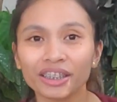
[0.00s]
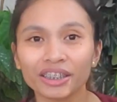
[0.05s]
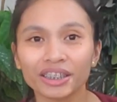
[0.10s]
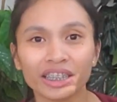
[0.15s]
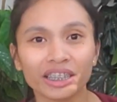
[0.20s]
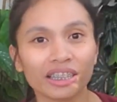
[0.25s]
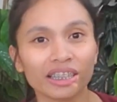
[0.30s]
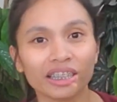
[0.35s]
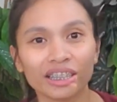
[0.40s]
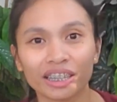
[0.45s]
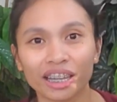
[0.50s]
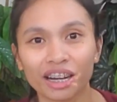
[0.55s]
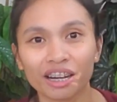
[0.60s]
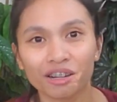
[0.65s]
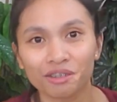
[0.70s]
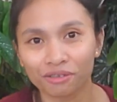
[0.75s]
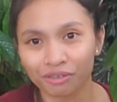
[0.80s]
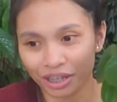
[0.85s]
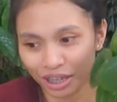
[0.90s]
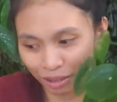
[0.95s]
taking
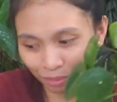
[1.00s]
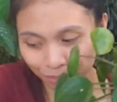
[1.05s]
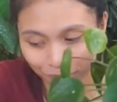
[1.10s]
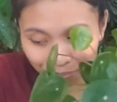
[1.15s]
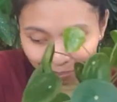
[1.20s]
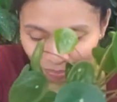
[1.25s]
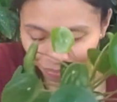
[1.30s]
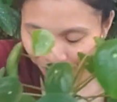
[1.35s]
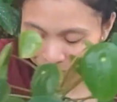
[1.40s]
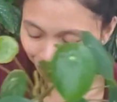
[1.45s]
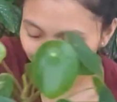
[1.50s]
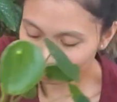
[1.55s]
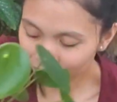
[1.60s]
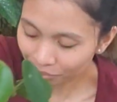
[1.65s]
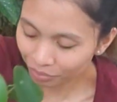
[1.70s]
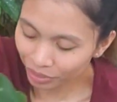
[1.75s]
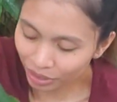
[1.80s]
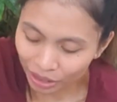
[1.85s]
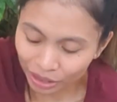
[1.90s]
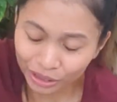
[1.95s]
care of it.
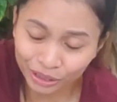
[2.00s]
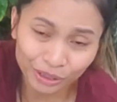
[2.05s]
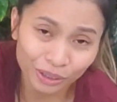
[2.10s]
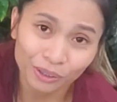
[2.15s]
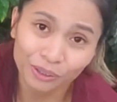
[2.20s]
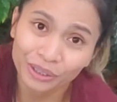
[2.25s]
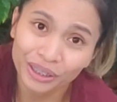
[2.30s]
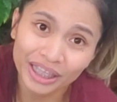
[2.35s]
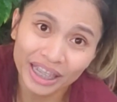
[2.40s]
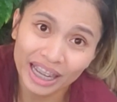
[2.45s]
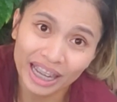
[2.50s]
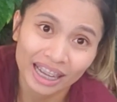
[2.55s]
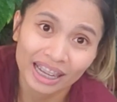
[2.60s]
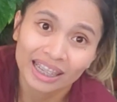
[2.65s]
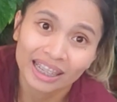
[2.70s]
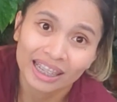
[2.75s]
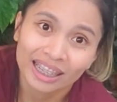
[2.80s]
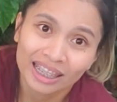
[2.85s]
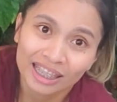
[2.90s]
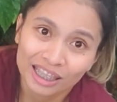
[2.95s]
So yeah,
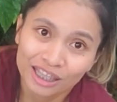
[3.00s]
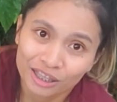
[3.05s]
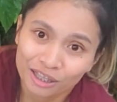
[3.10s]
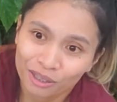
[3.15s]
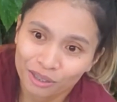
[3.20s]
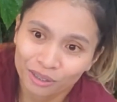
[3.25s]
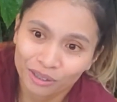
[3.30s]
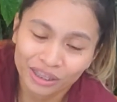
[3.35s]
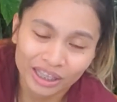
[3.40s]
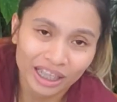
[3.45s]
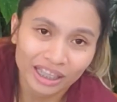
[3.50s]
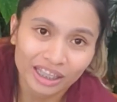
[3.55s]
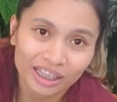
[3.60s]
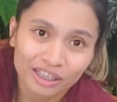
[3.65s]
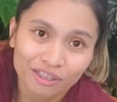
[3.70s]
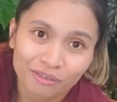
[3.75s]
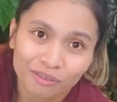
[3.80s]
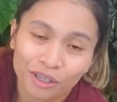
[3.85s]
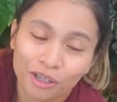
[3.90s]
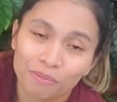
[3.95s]
so that
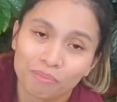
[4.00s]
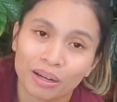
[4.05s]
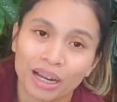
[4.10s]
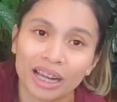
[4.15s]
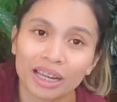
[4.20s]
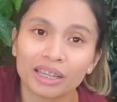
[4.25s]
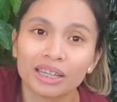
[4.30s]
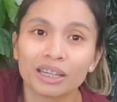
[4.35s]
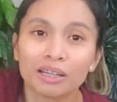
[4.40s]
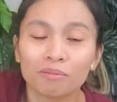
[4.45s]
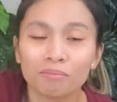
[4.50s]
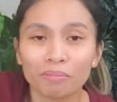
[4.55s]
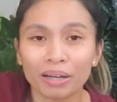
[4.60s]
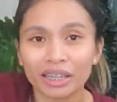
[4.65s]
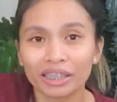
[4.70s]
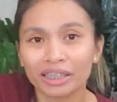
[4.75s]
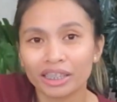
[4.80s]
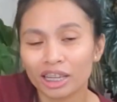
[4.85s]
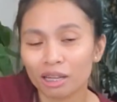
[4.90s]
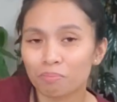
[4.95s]
is for my
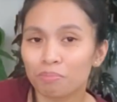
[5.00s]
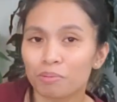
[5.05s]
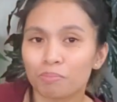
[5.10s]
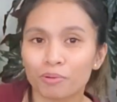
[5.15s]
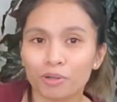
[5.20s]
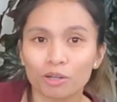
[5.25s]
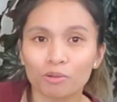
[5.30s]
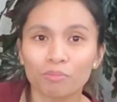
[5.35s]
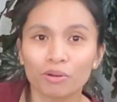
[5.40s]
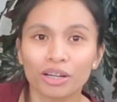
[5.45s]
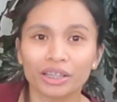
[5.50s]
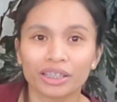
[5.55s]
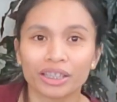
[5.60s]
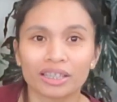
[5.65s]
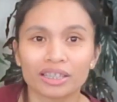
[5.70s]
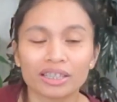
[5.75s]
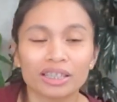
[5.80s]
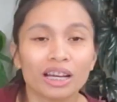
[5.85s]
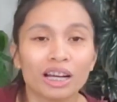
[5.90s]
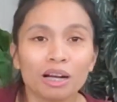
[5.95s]
Pilea
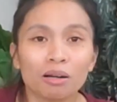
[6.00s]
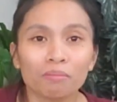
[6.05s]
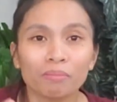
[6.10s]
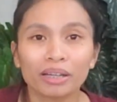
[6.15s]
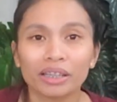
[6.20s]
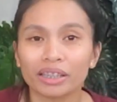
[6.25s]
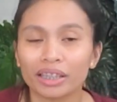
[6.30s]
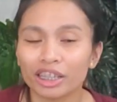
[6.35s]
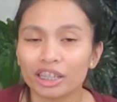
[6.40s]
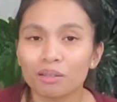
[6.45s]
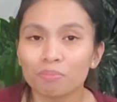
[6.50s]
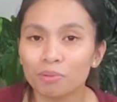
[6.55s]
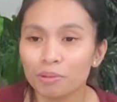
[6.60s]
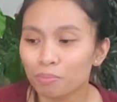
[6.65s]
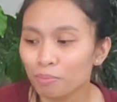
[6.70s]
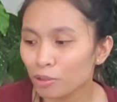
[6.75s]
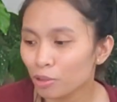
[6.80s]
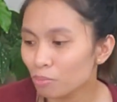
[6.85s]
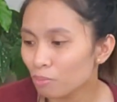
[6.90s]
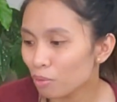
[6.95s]
peperomioides. Pilea
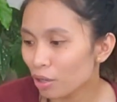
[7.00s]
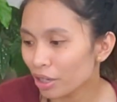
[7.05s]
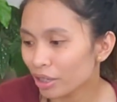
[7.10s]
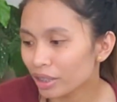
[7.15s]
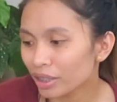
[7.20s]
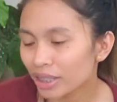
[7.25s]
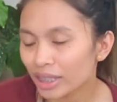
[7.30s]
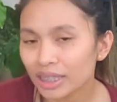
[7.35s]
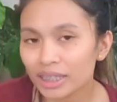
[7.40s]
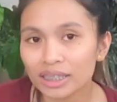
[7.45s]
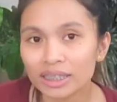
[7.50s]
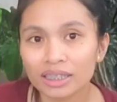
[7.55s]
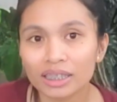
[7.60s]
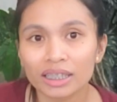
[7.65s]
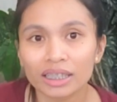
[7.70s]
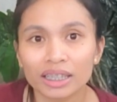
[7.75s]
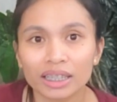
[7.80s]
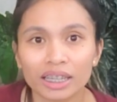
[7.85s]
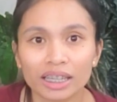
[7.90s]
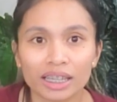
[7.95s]
peperomioides
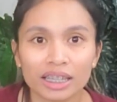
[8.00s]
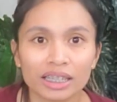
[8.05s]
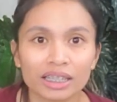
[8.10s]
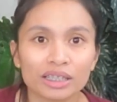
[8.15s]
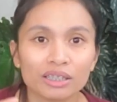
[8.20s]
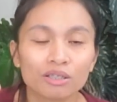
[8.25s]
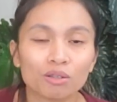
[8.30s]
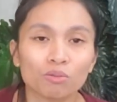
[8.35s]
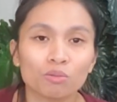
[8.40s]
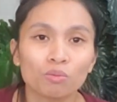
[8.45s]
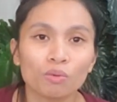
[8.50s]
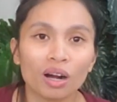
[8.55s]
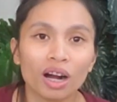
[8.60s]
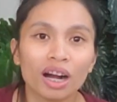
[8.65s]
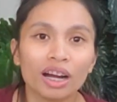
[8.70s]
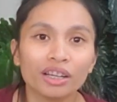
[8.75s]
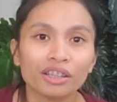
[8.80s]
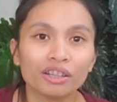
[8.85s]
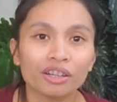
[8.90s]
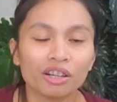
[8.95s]
is
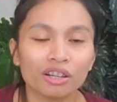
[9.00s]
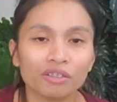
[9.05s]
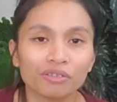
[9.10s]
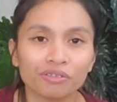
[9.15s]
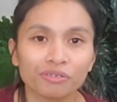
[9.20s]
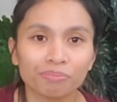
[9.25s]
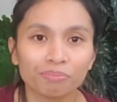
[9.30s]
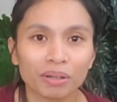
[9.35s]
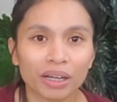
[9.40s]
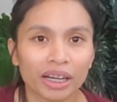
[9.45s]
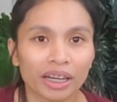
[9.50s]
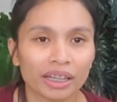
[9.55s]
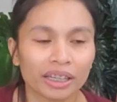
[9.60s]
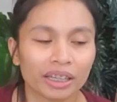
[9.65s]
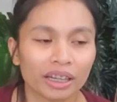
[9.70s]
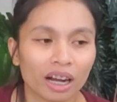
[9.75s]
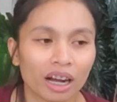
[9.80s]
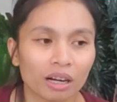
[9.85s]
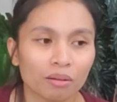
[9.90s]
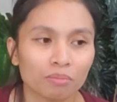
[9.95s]
one of
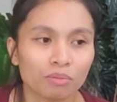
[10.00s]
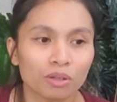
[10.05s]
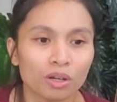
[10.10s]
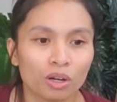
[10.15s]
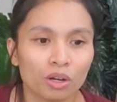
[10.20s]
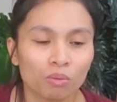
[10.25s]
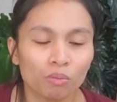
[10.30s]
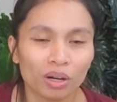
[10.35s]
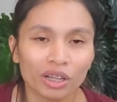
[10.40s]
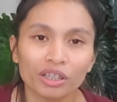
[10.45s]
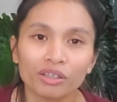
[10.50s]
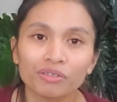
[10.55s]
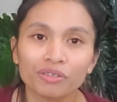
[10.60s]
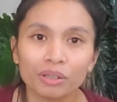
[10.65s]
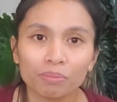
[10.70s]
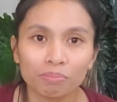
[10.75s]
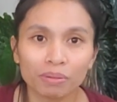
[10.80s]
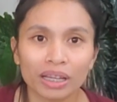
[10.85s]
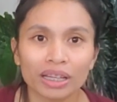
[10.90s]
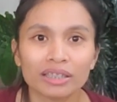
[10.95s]
the
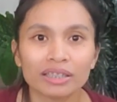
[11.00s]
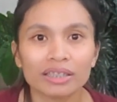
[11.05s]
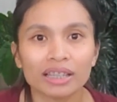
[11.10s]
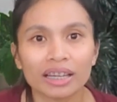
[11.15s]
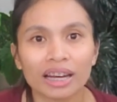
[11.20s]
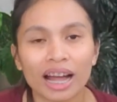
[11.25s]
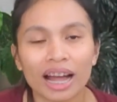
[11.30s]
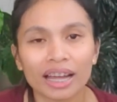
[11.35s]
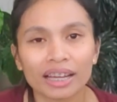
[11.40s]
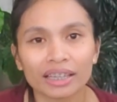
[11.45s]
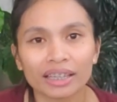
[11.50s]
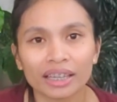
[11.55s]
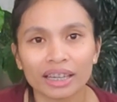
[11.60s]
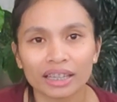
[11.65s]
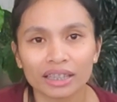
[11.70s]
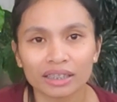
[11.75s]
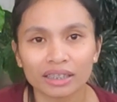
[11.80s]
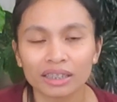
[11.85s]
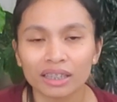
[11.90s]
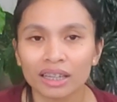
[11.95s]
plants that I
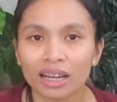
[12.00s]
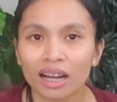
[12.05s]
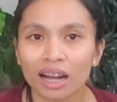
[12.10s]
can